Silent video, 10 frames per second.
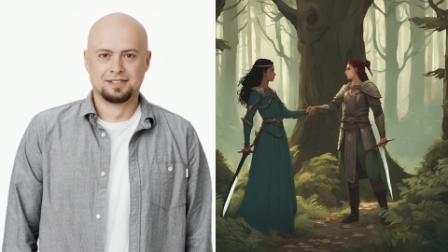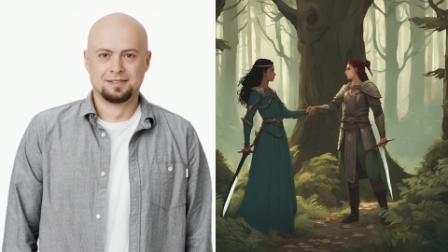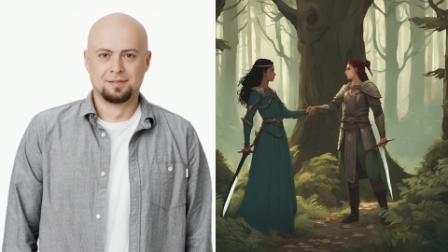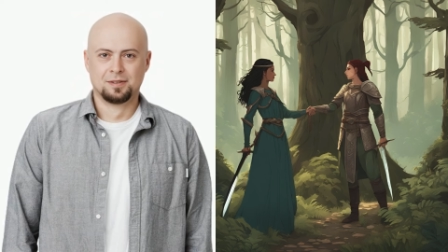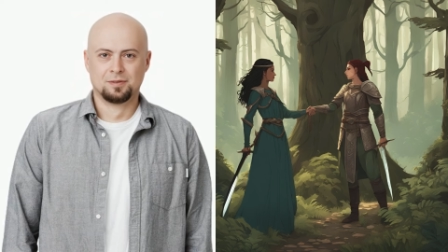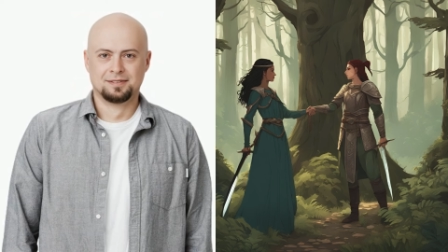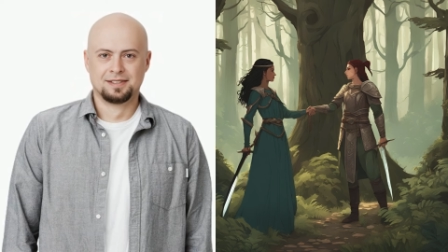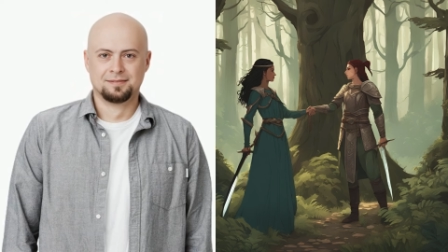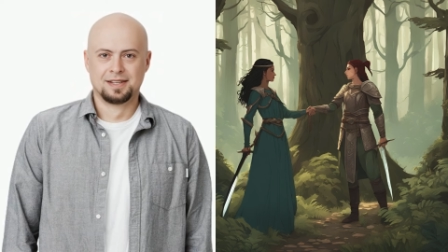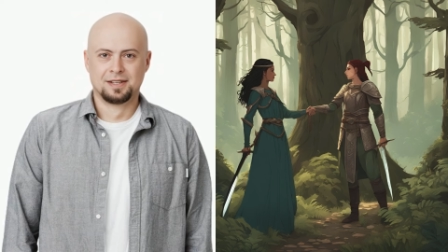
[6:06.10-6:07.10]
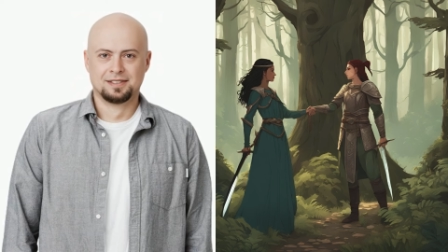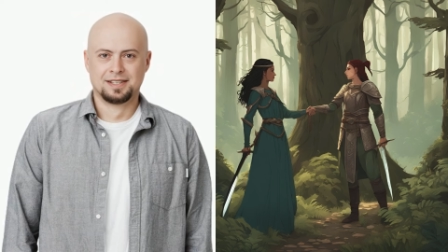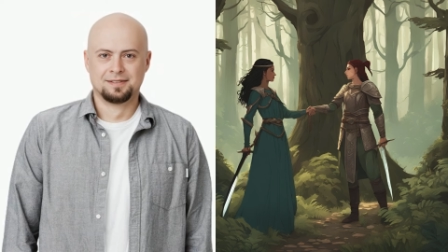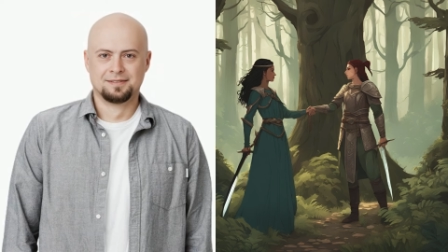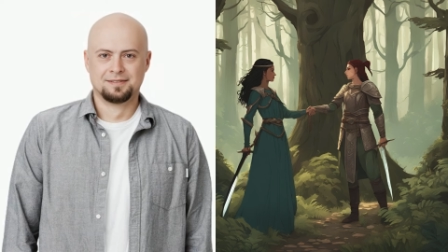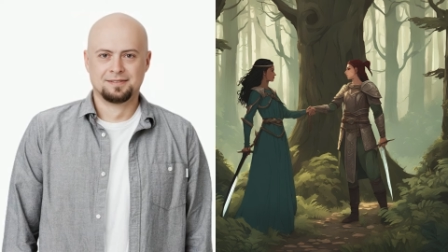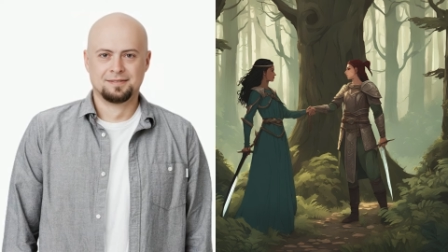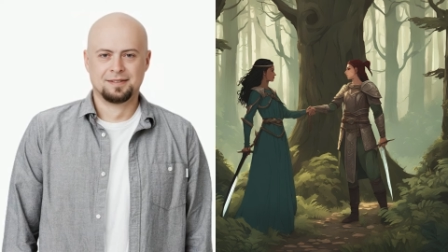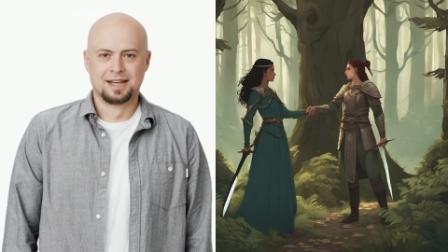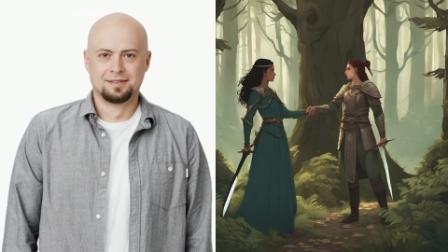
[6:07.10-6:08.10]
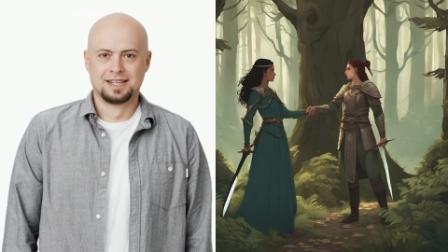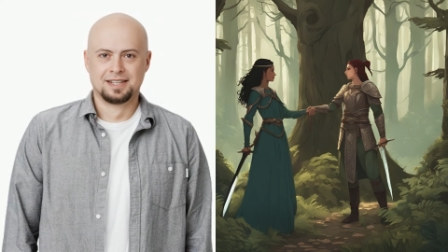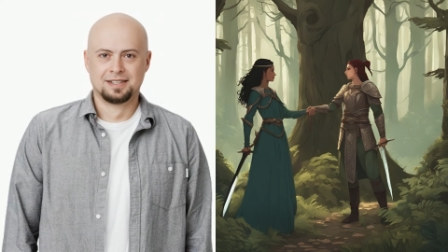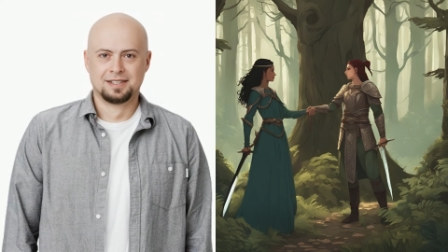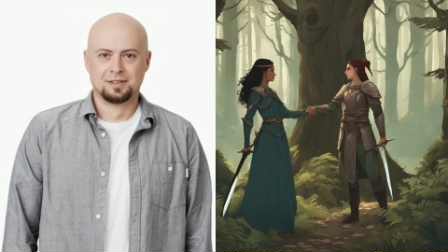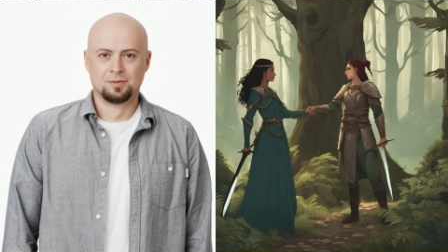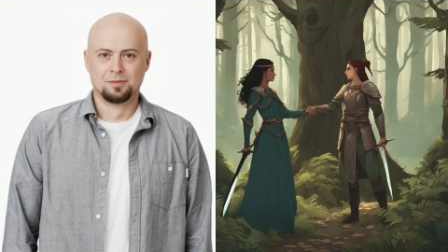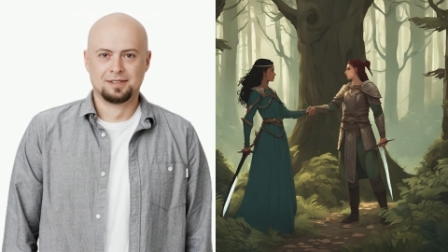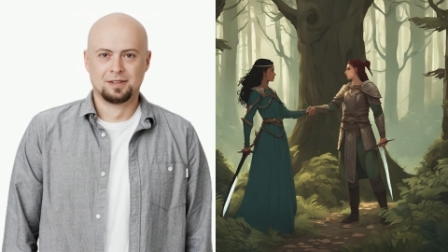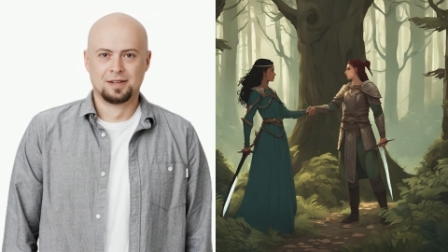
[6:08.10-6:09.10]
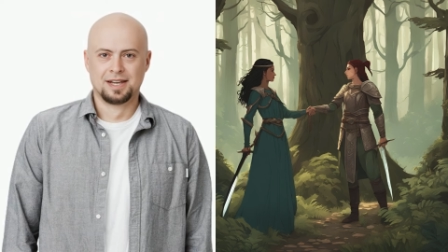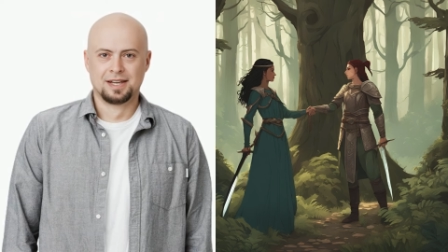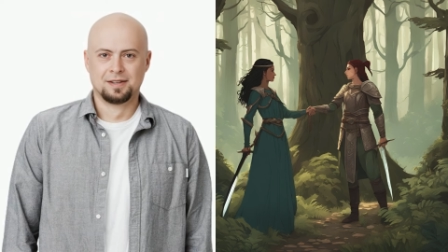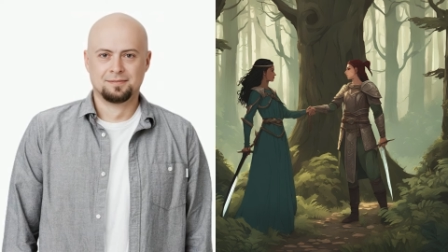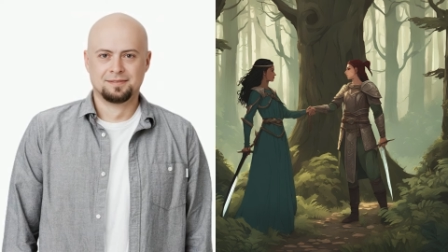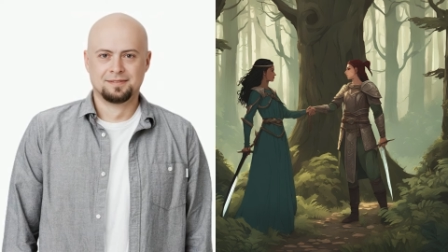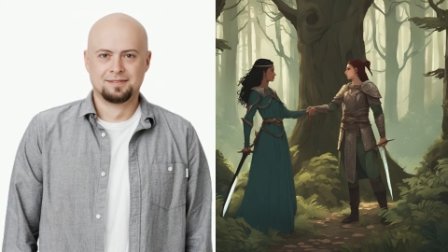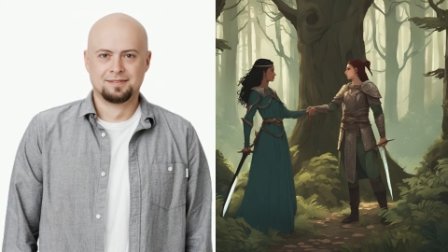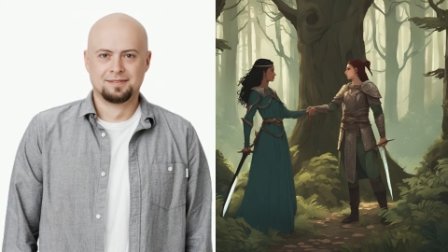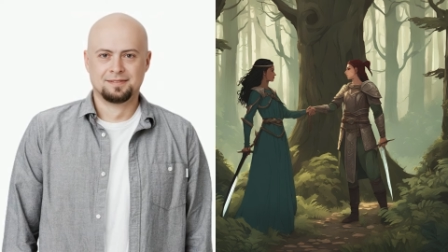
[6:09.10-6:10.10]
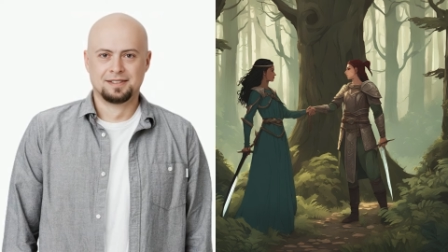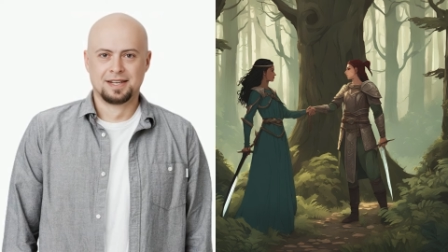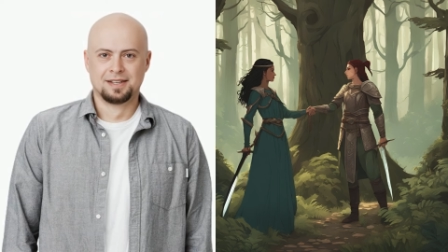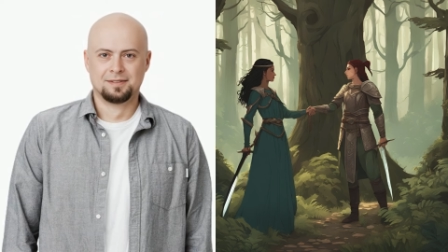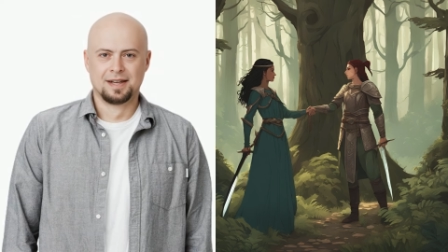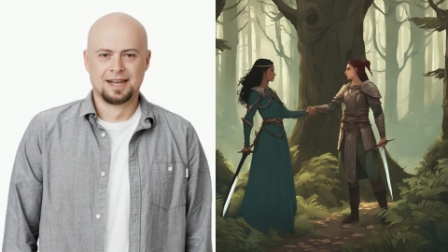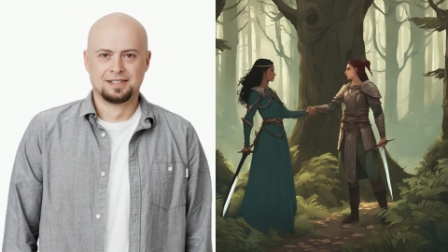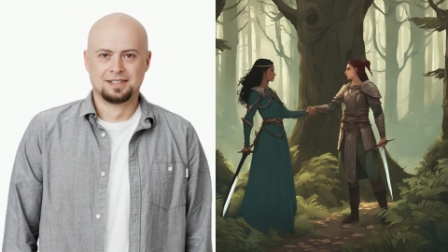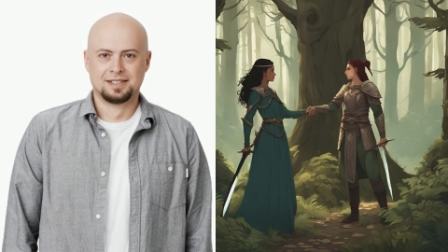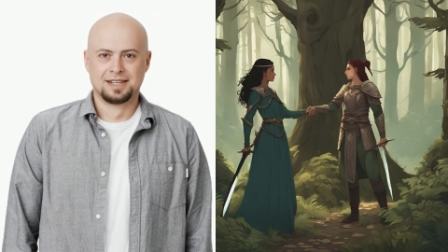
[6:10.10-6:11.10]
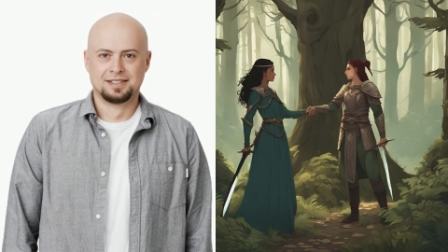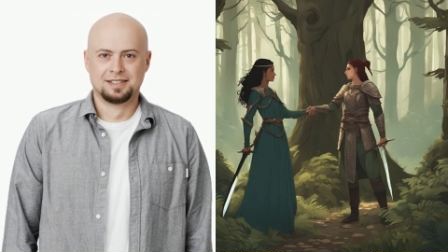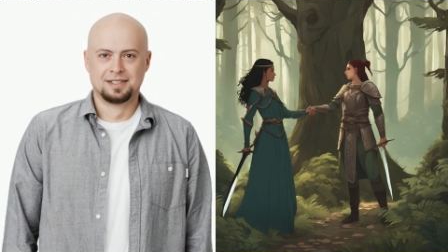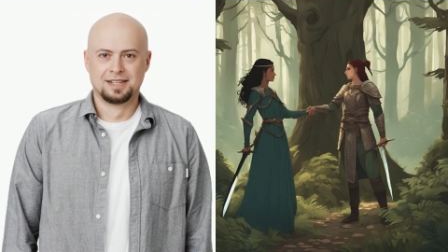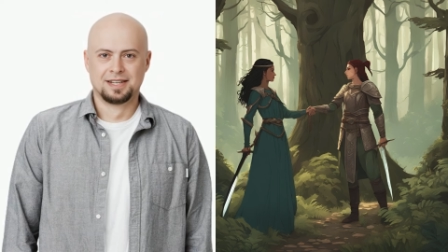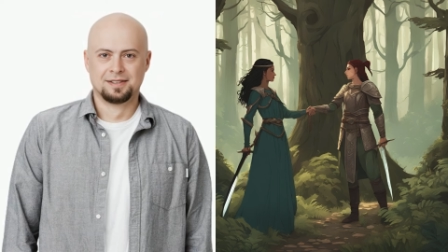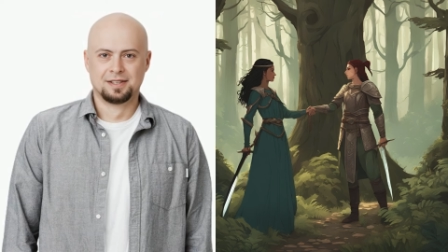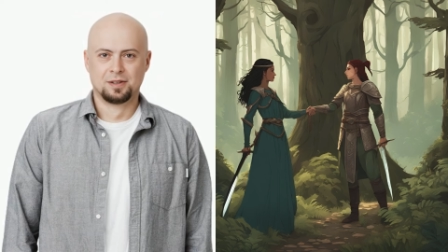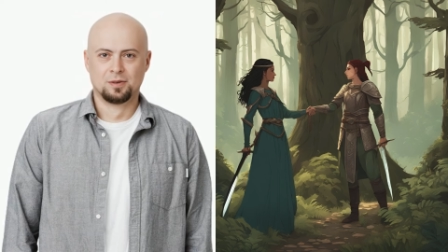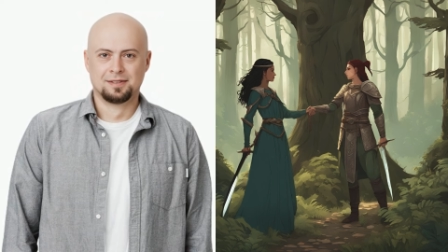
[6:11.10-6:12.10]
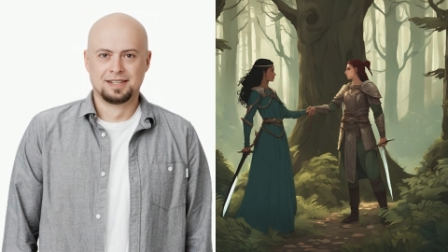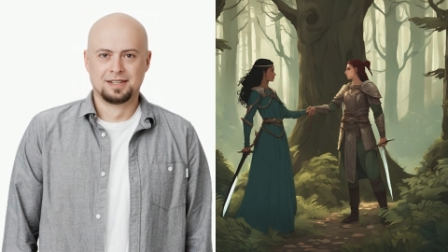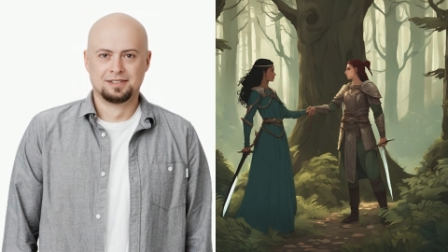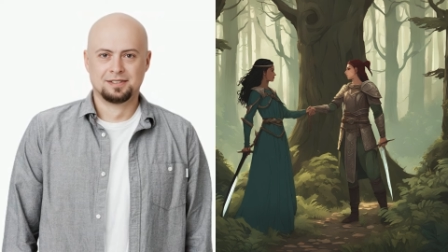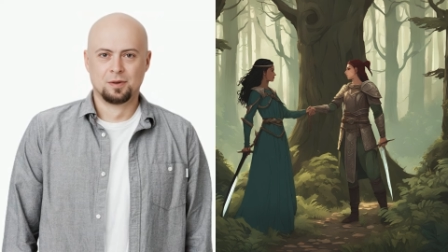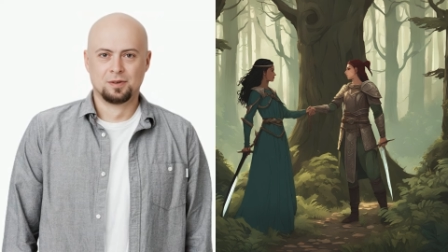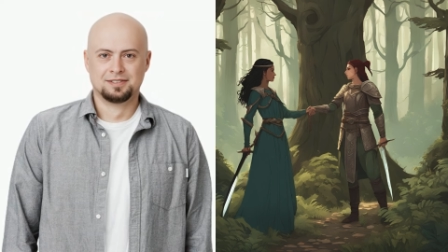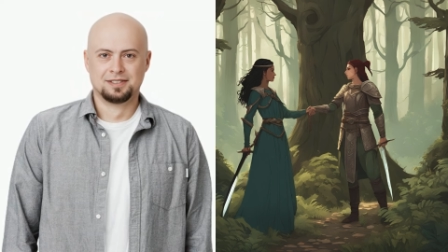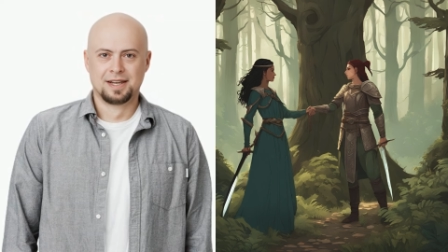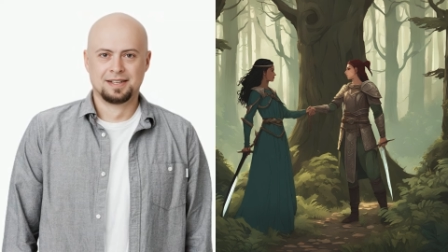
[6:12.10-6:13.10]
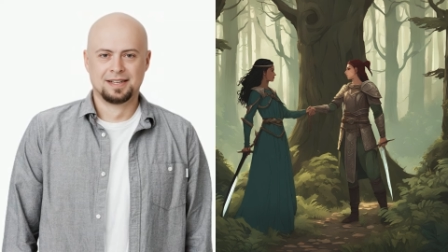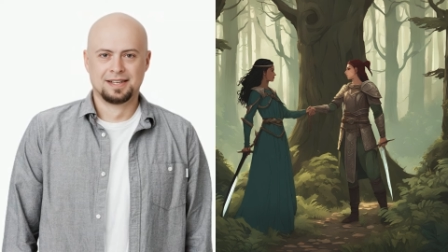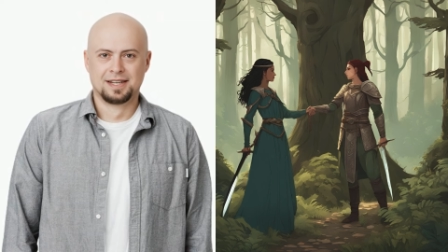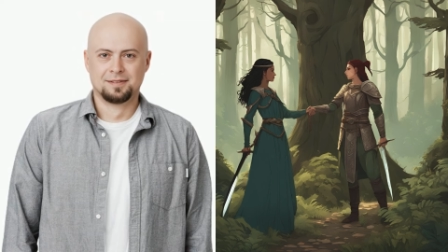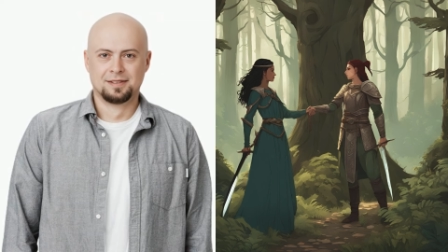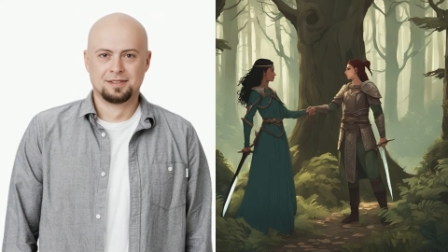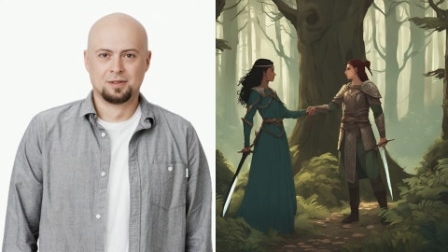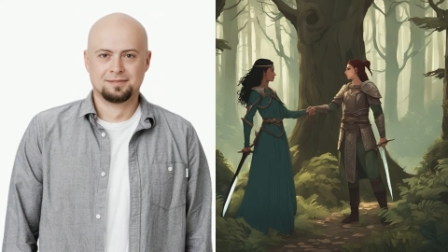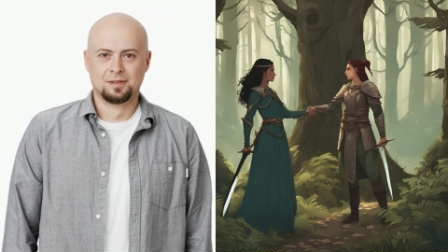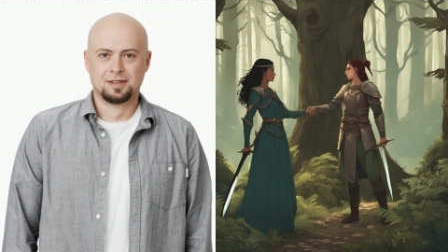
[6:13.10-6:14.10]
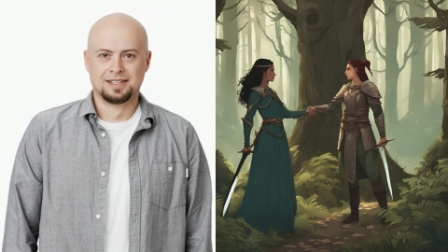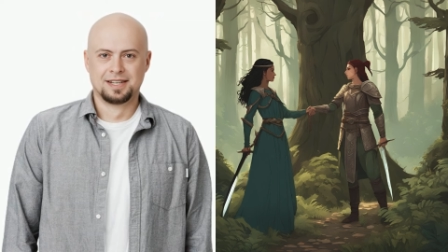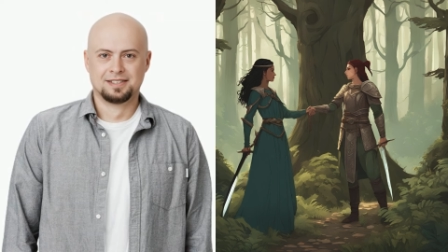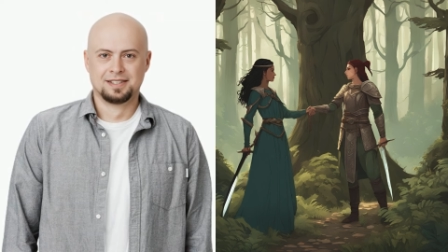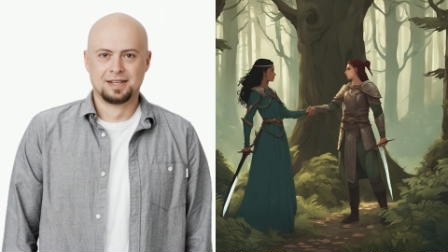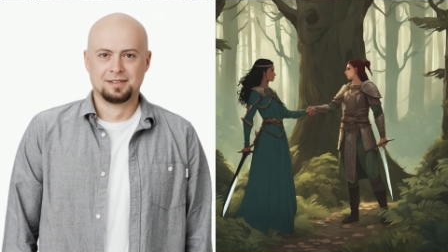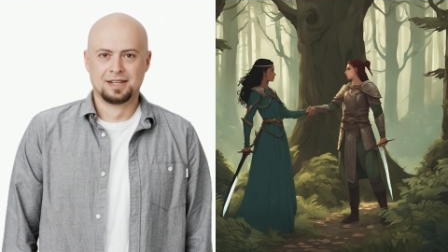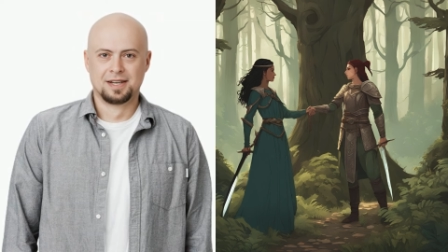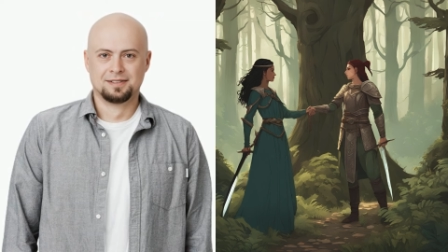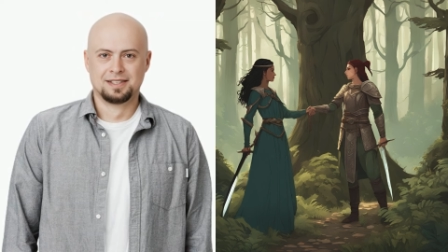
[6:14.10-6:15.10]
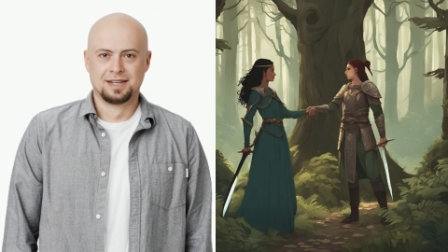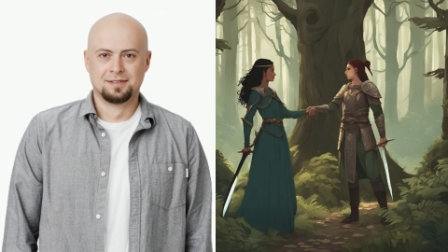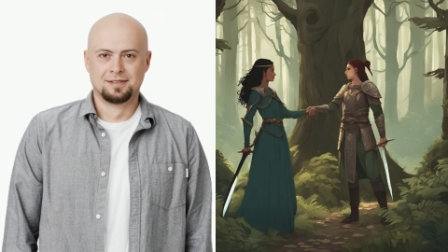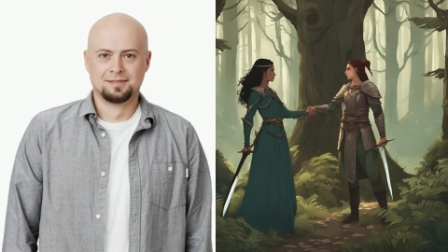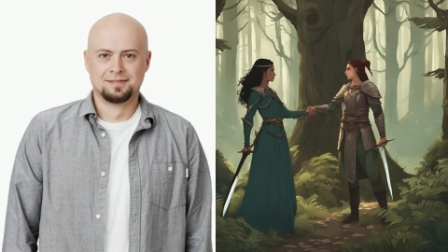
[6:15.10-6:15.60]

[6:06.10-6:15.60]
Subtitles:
smooth and melodic. "I mean you no harm." Lyra hesitated, lowering her sword slightly, but not fully letting her guard down.